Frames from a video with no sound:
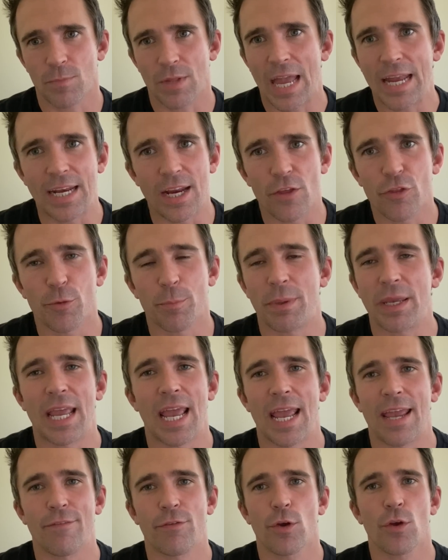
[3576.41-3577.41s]
any other
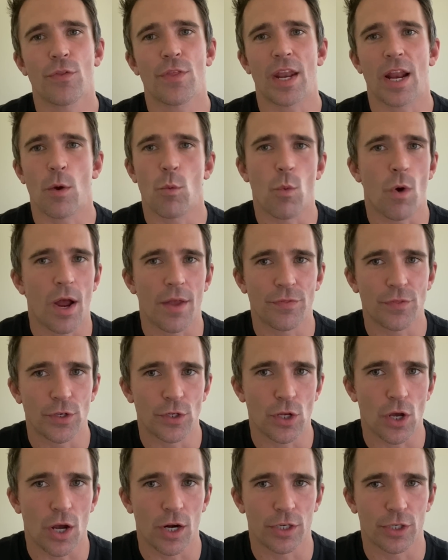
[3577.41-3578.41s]
behavior that I want the
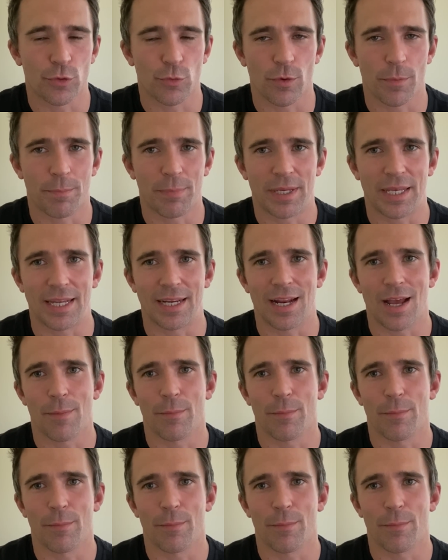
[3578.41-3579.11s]
dog to repeat.